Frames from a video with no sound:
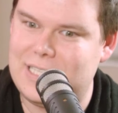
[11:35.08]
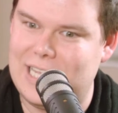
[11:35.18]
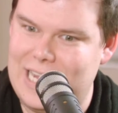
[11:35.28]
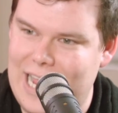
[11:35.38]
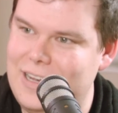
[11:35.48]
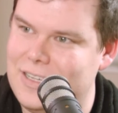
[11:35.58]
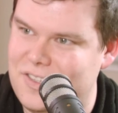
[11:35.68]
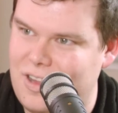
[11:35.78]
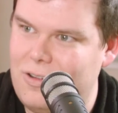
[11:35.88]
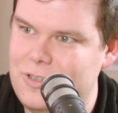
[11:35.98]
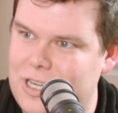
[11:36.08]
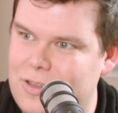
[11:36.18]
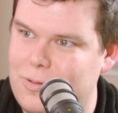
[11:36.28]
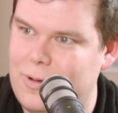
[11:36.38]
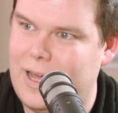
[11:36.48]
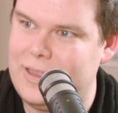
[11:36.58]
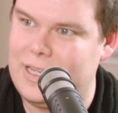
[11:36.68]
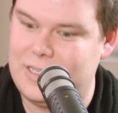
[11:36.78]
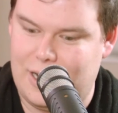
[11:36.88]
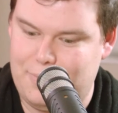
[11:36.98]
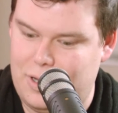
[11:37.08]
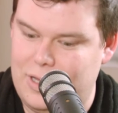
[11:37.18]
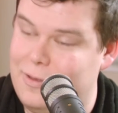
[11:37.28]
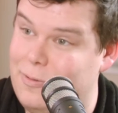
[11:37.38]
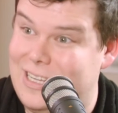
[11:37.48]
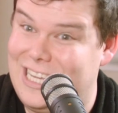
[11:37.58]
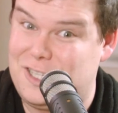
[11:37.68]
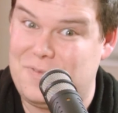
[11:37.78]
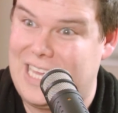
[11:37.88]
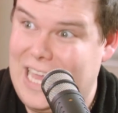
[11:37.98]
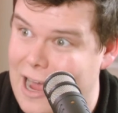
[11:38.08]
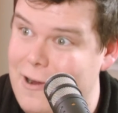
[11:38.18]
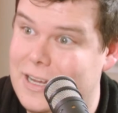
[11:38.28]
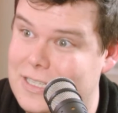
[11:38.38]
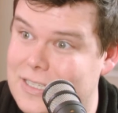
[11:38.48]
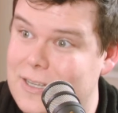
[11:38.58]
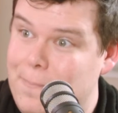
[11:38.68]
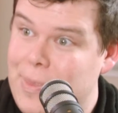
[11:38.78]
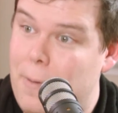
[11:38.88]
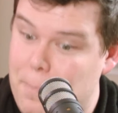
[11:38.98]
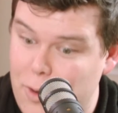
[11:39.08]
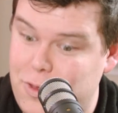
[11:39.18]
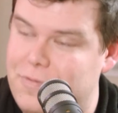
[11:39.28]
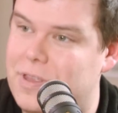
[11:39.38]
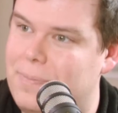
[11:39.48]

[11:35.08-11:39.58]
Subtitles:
this innate nostalgia throughout the entire plotline, throughout each of the characters. Both of